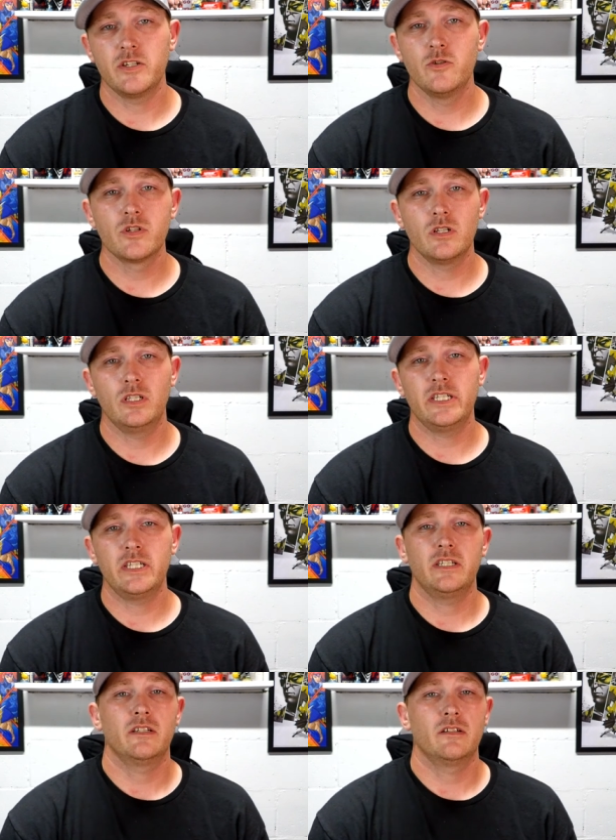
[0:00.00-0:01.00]

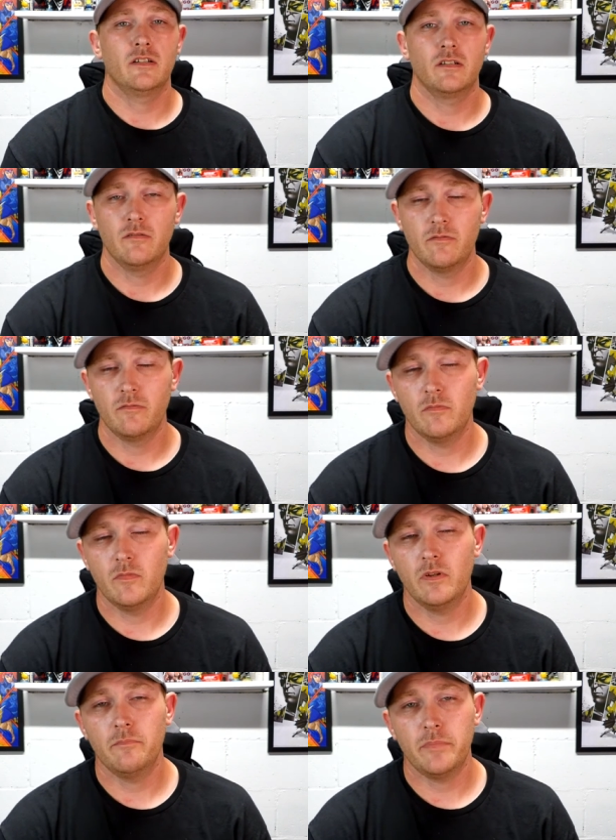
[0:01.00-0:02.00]
usually
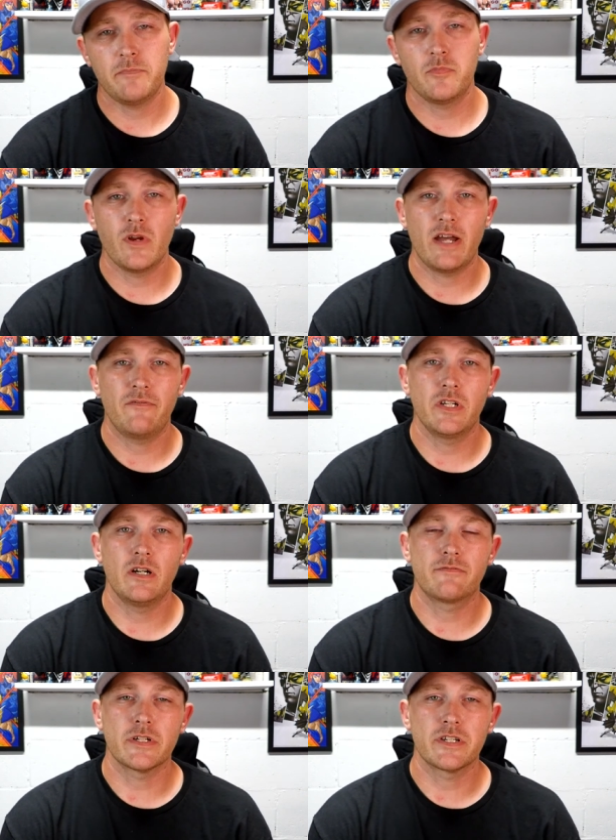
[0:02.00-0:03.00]
people have
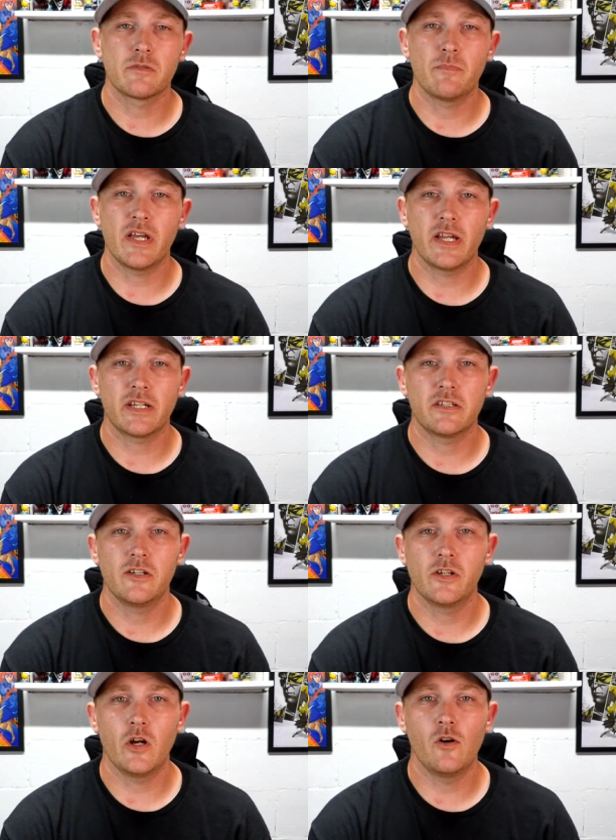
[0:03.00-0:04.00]
enough respect,
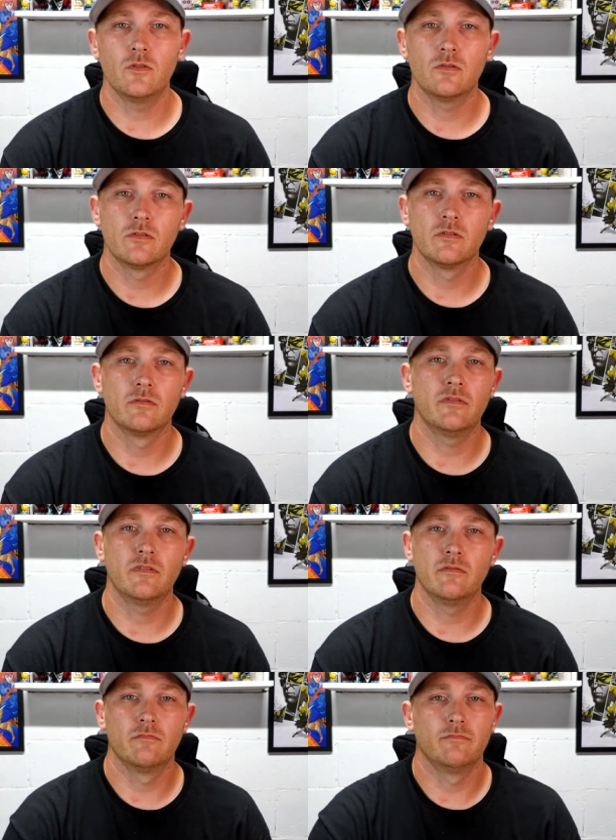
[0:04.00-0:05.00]
you know,
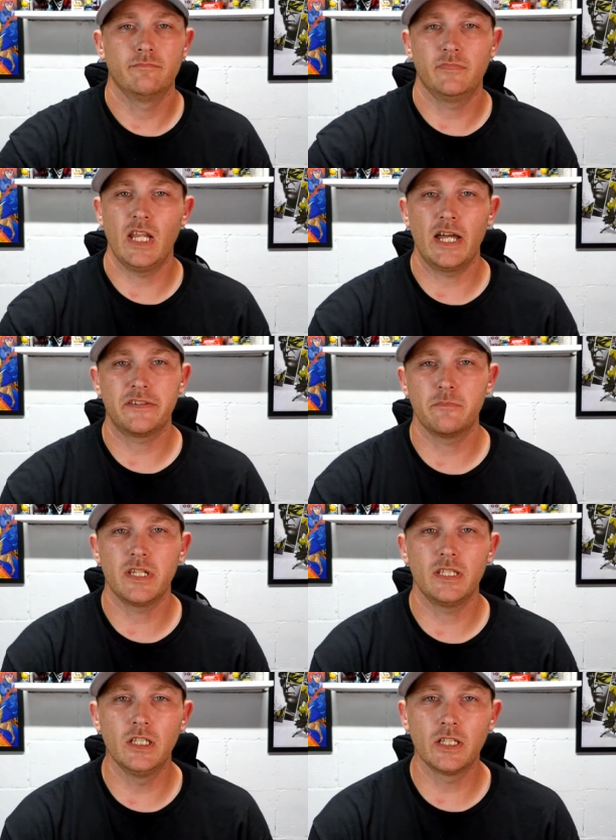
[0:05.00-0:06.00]
not to
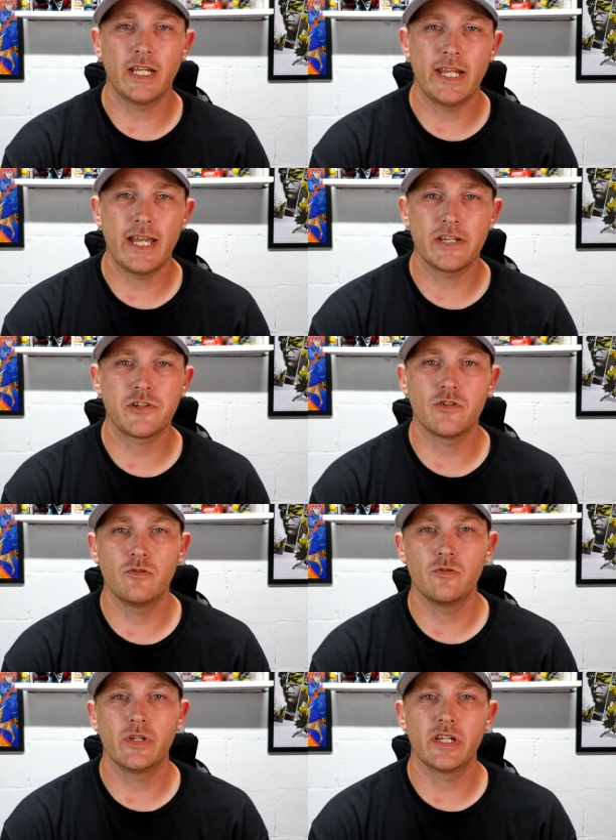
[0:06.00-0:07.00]
be looking at
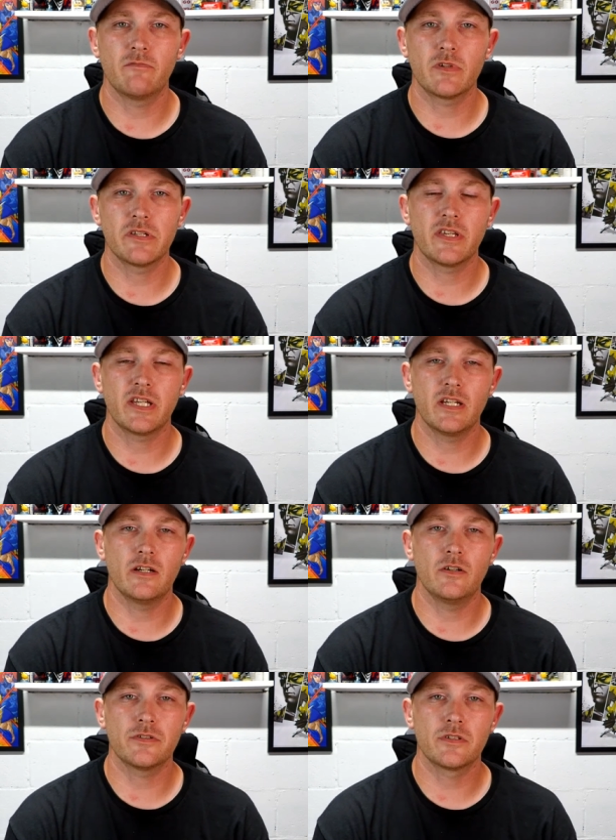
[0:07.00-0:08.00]
you and everything
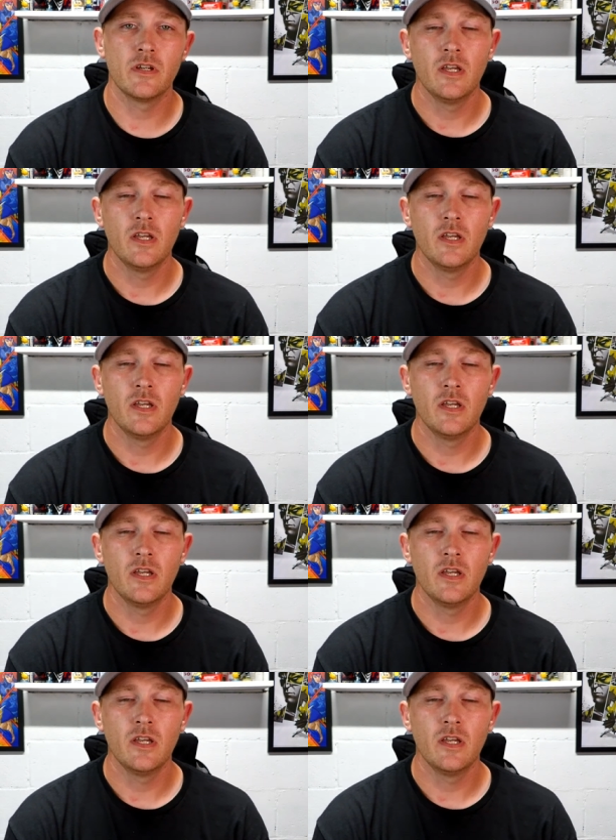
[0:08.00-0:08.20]
else.